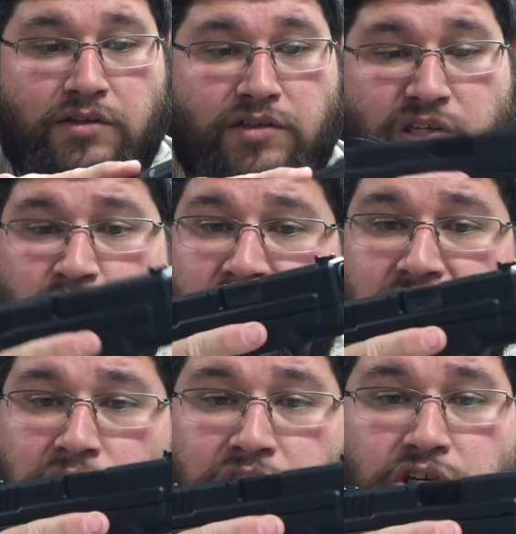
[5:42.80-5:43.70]
this
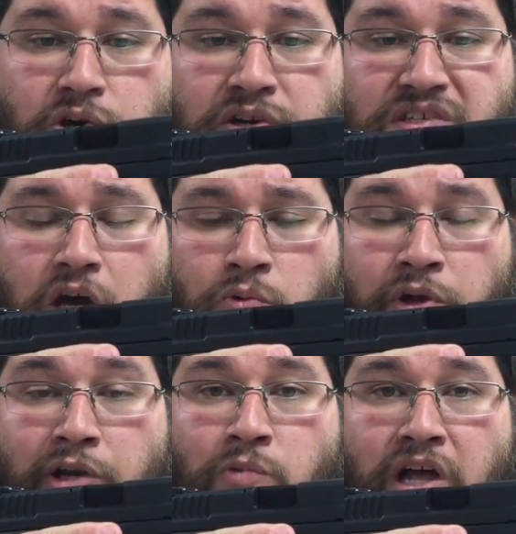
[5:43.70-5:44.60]
pistol is sure to sell
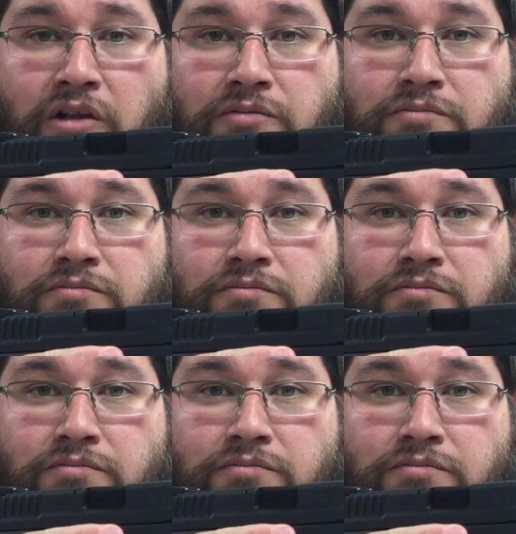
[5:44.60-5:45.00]
really well.